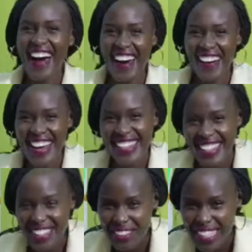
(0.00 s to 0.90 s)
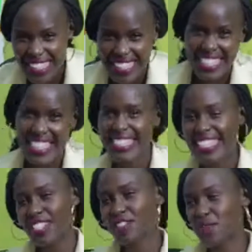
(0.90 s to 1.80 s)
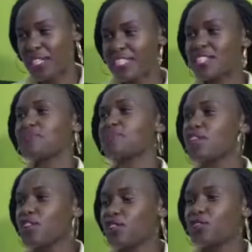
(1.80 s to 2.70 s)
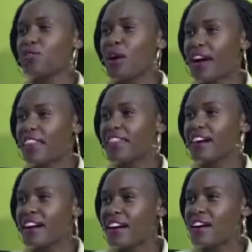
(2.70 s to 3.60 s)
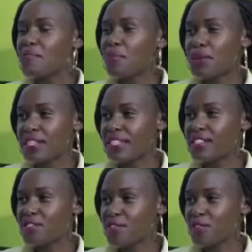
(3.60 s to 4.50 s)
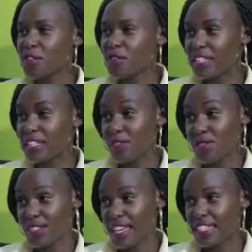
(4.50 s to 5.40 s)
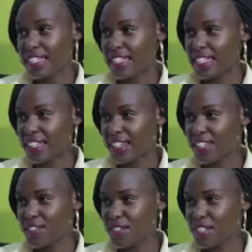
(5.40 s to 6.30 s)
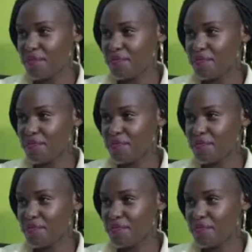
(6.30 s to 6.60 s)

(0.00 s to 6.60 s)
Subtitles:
All right, so let's get into it. You are the president of the Uganda Law Society in the country.